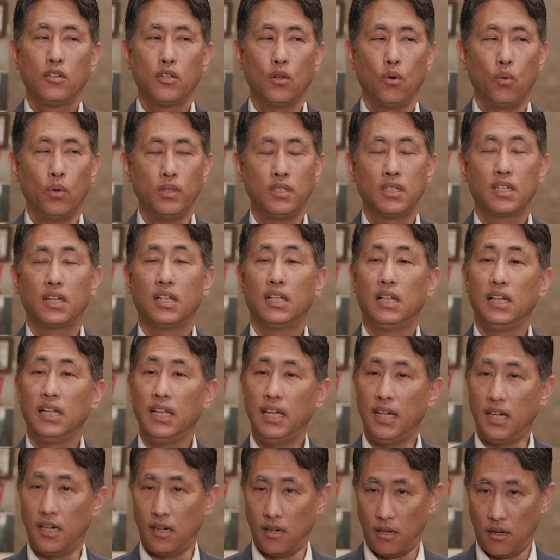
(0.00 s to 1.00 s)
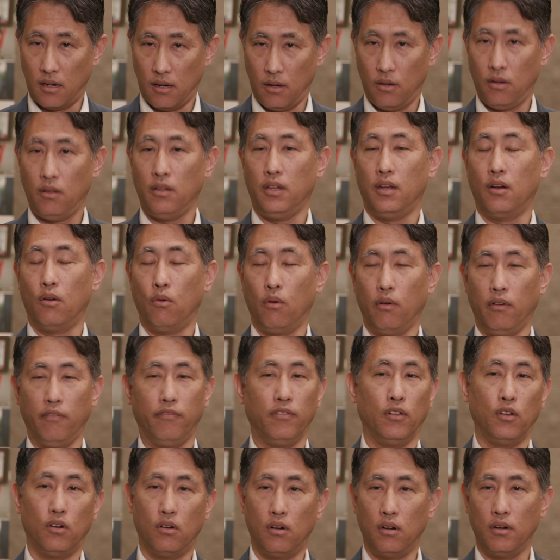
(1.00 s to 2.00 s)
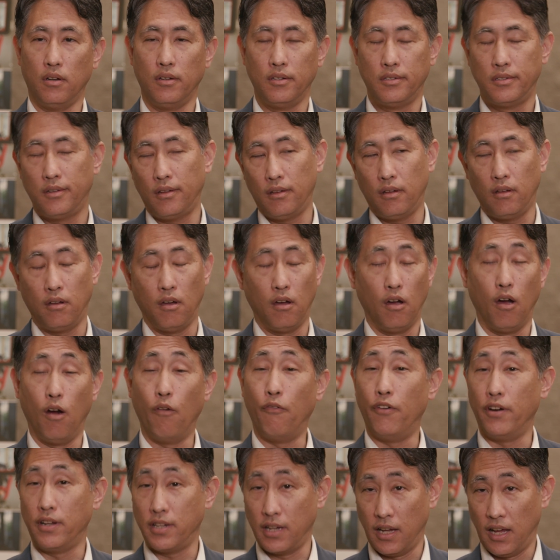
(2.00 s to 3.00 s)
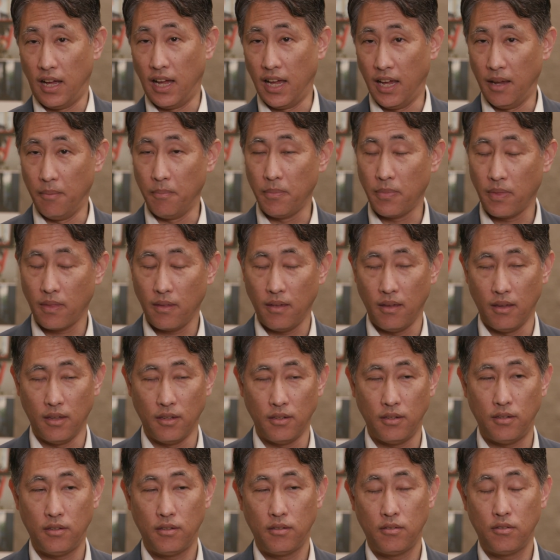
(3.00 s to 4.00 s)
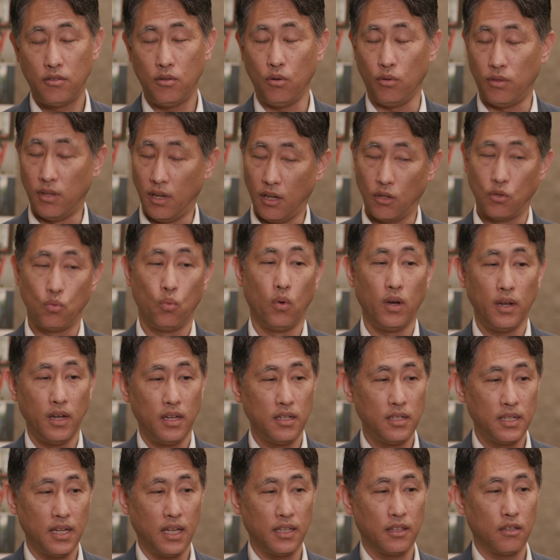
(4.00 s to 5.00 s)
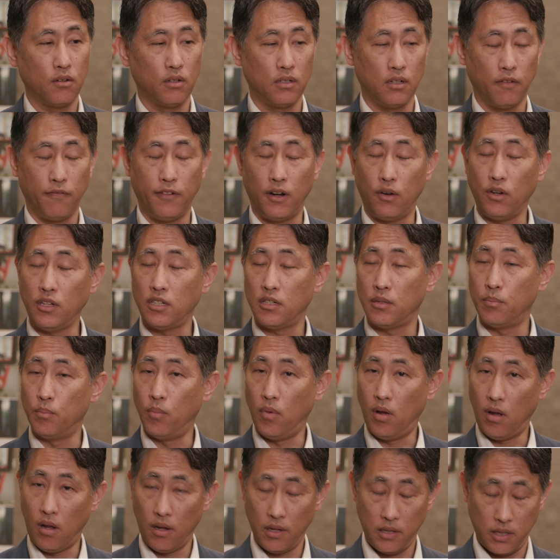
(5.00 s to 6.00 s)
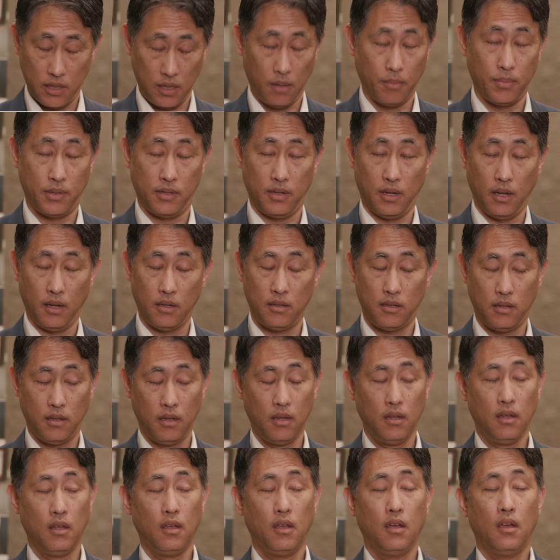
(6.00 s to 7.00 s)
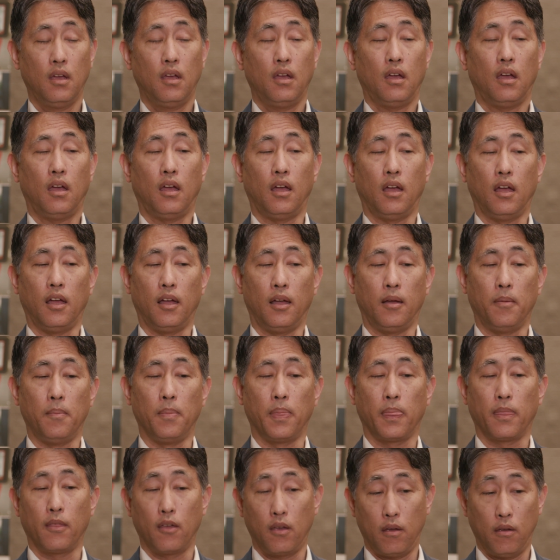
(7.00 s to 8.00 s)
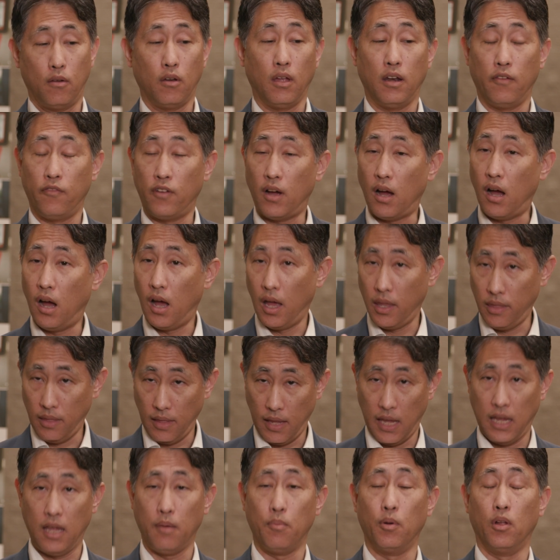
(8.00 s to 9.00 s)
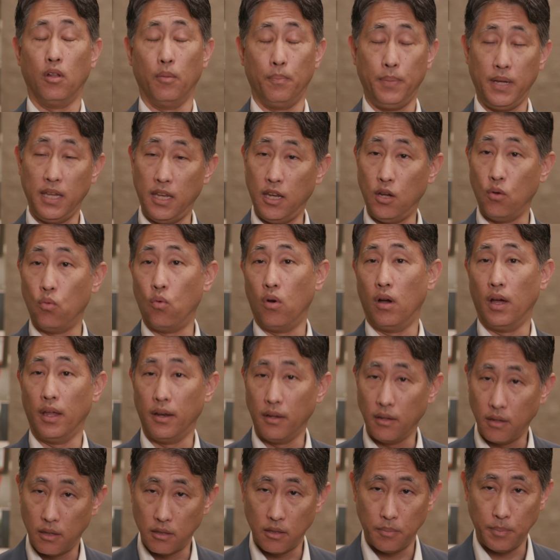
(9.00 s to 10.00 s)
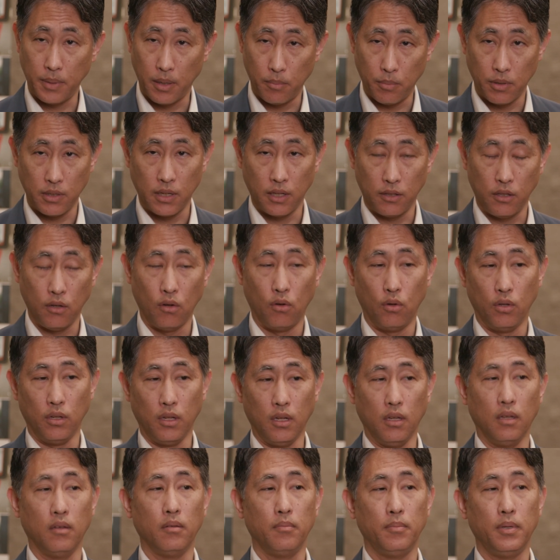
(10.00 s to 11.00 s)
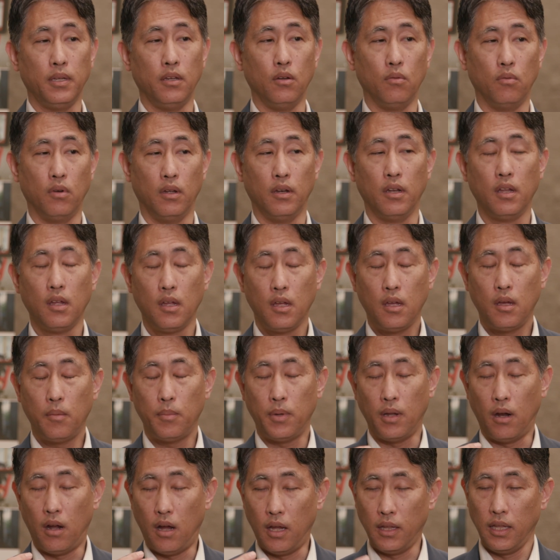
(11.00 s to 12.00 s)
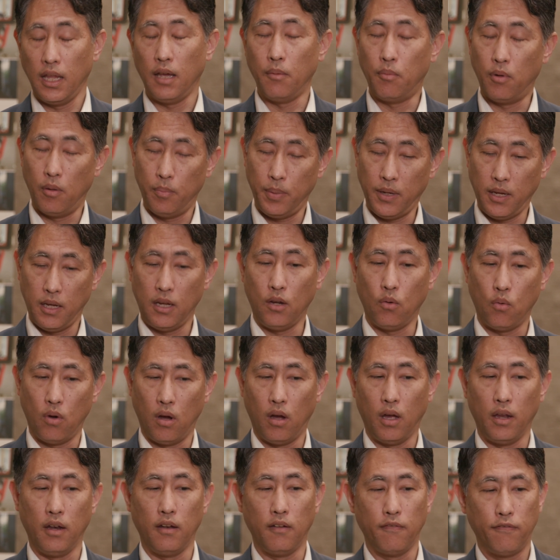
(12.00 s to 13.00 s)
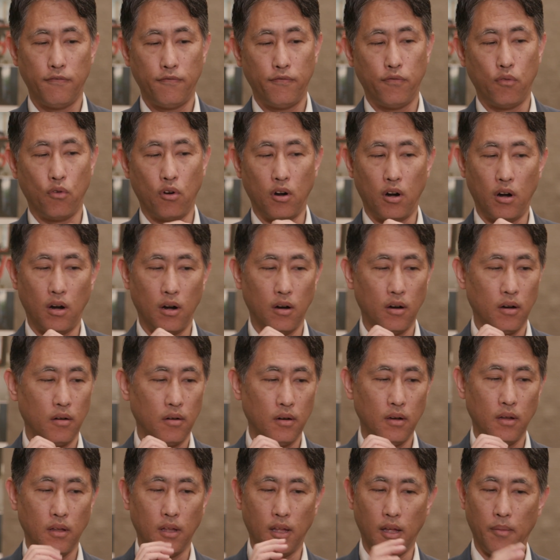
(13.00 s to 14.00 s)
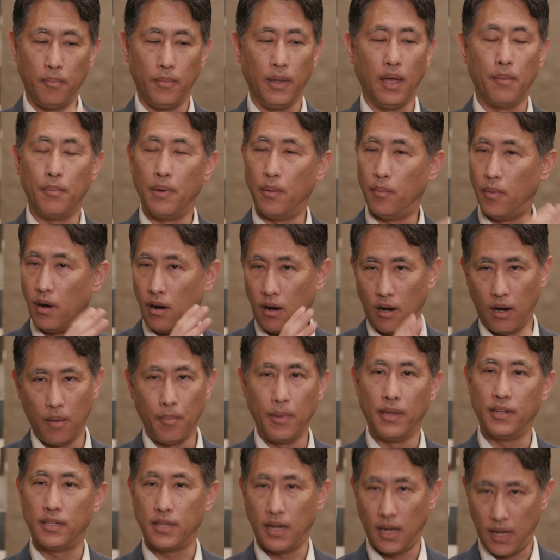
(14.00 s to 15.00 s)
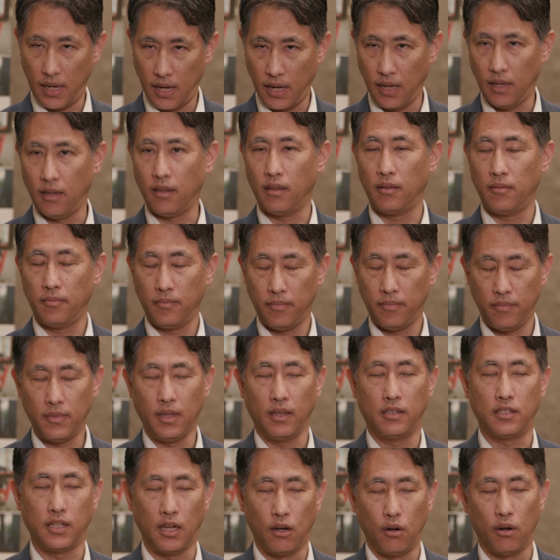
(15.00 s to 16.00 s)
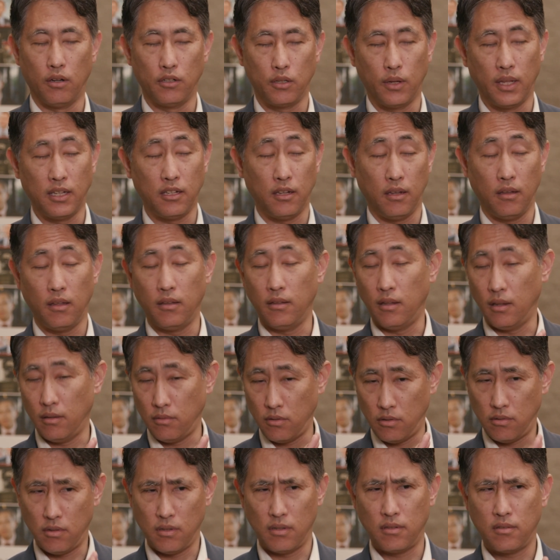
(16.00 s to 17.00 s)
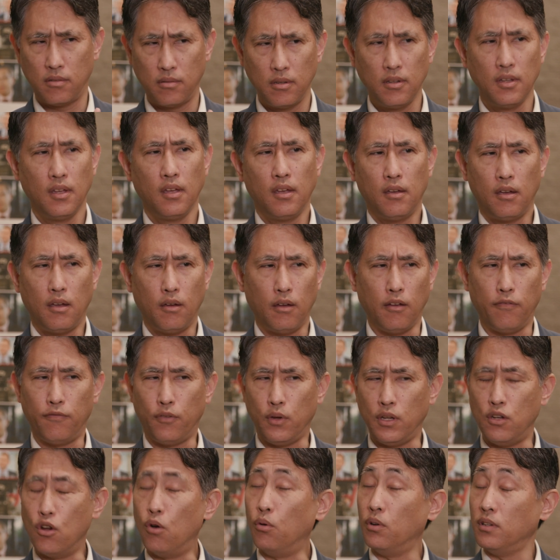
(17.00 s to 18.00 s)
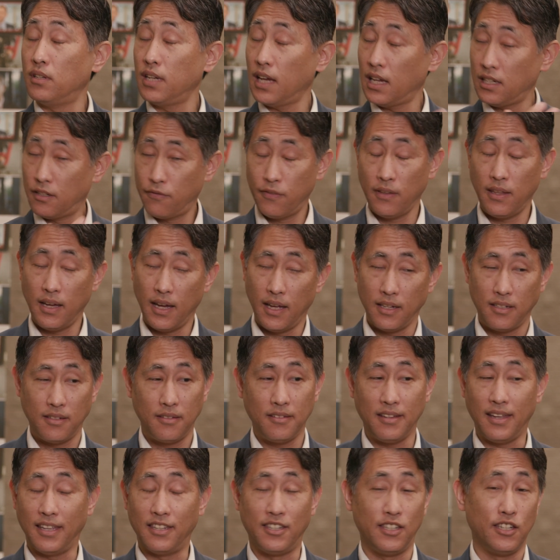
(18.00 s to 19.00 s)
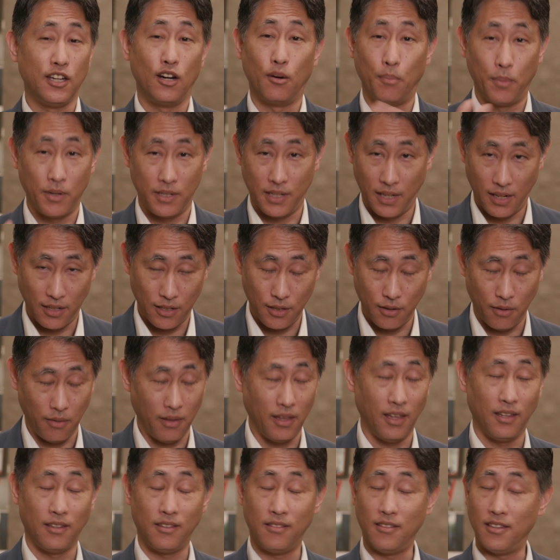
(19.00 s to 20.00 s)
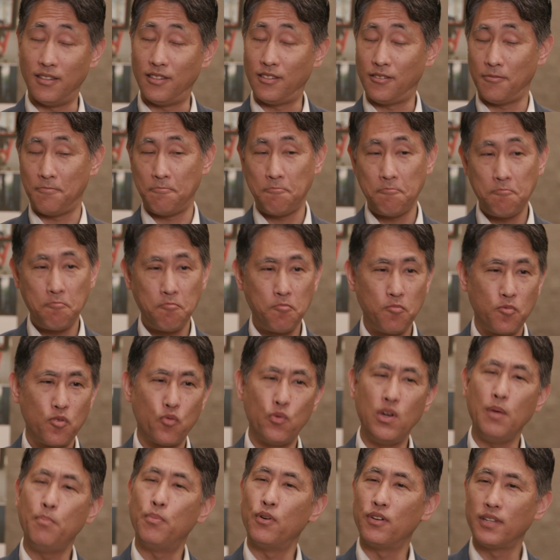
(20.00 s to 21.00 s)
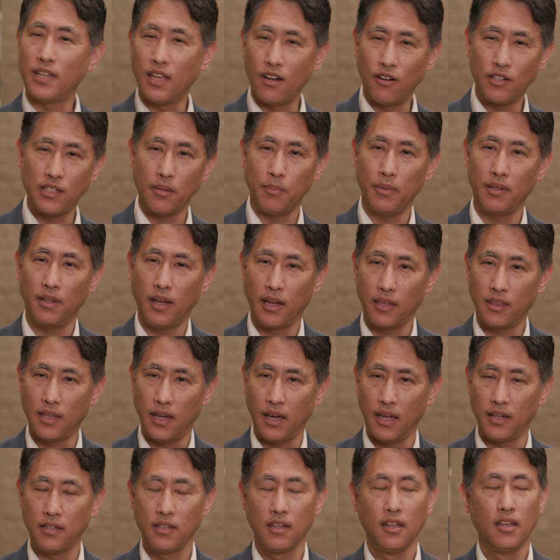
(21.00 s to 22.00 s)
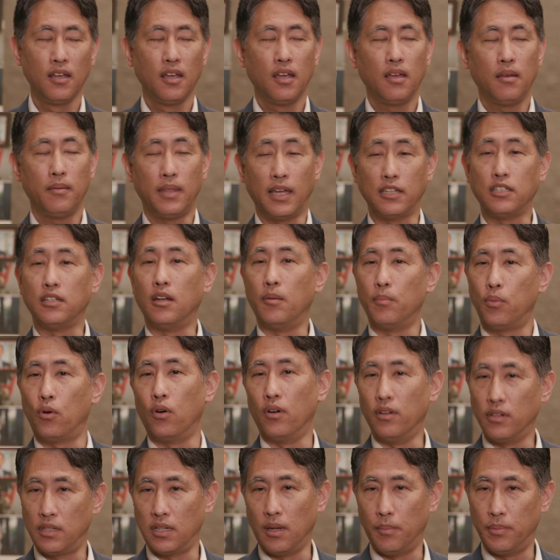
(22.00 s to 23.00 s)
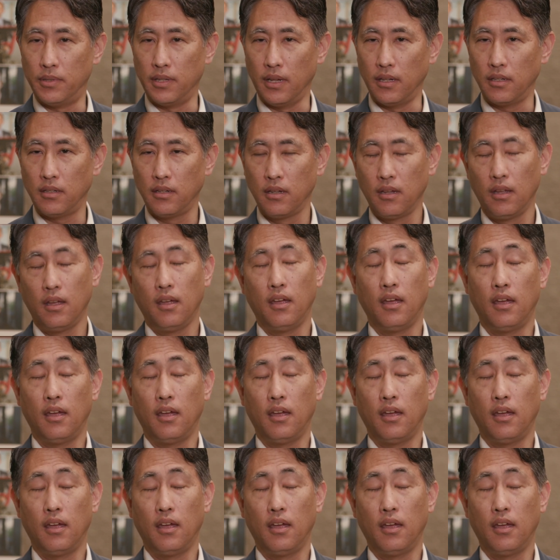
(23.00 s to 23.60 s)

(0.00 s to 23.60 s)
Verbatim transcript: So what's clear, what we've learned over time is two things. One is that there's a very small subset, kind of on-label PD-1, because pembro is not the only PD-1, but on-label PD-1 for MMR, MSI, et cetera. So if we don't test for that, it's 0%. So it's 3% or something like that. That's an important subset.